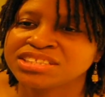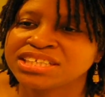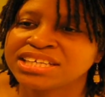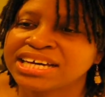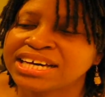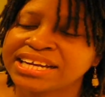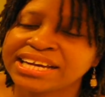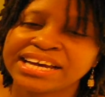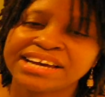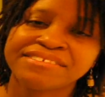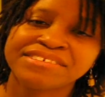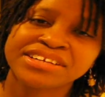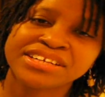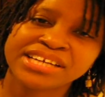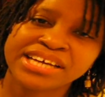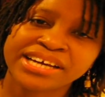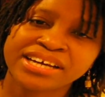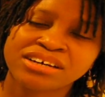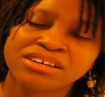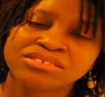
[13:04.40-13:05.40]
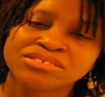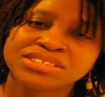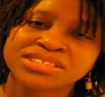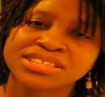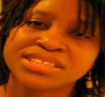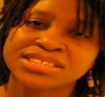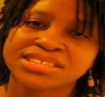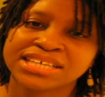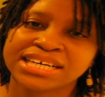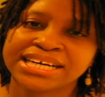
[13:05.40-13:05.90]
gotta have it now
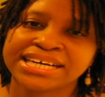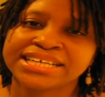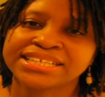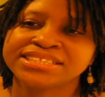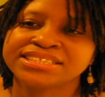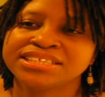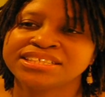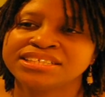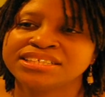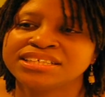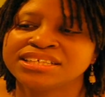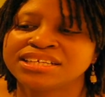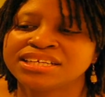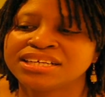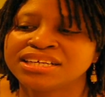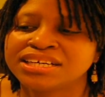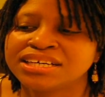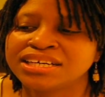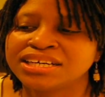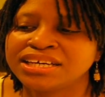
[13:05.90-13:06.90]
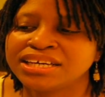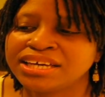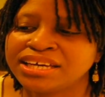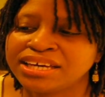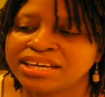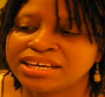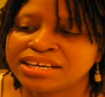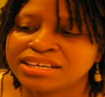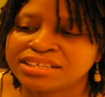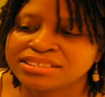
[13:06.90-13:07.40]
society,
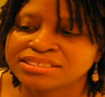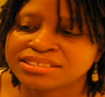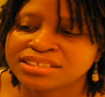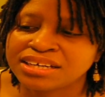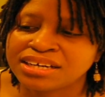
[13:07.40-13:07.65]
and